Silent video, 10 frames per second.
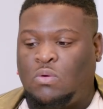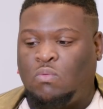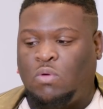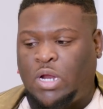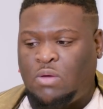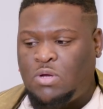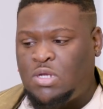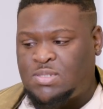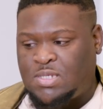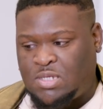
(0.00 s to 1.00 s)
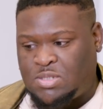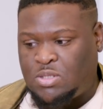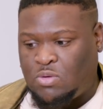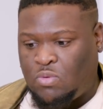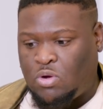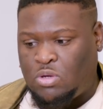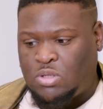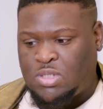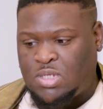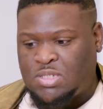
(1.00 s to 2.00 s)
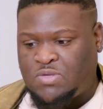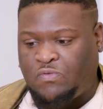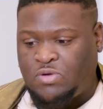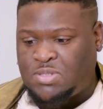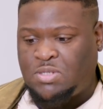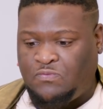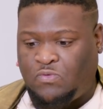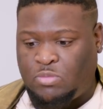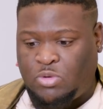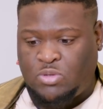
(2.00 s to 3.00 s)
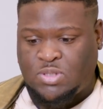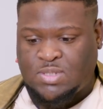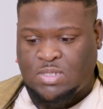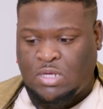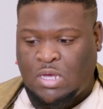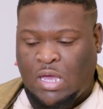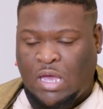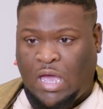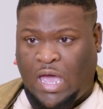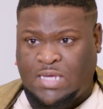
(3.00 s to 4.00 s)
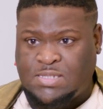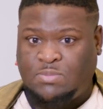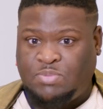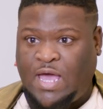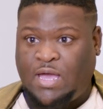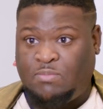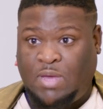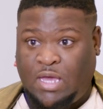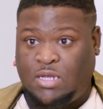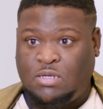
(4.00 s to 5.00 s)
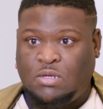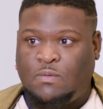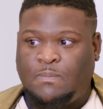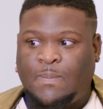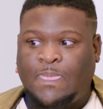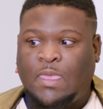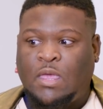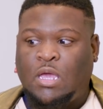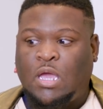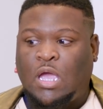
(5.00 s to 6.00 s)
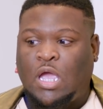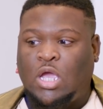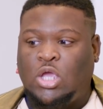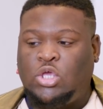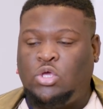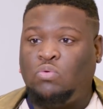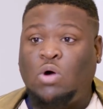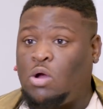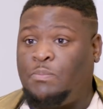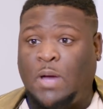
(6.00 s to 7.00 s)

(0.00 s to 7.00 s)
What I want to say to the world is, first and foremost, as a black man, you are